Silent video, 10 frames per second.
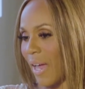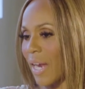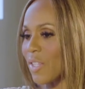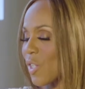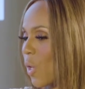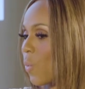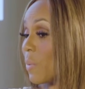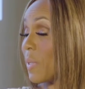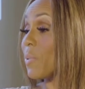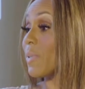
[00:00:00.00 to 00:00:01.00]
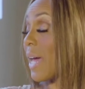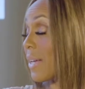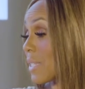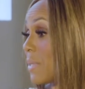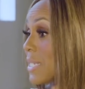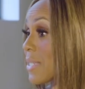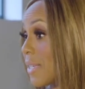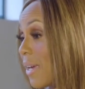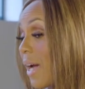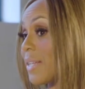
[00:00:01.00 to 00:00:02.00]
And so when people would ask me to
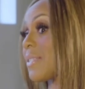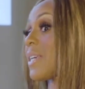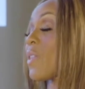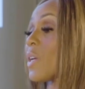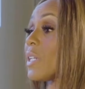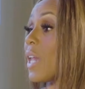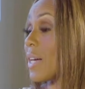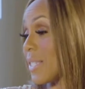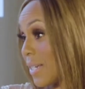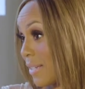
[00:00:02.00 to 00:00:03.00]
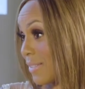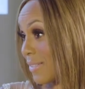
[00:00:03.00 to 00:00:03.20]
sing, I'd sing in the closet.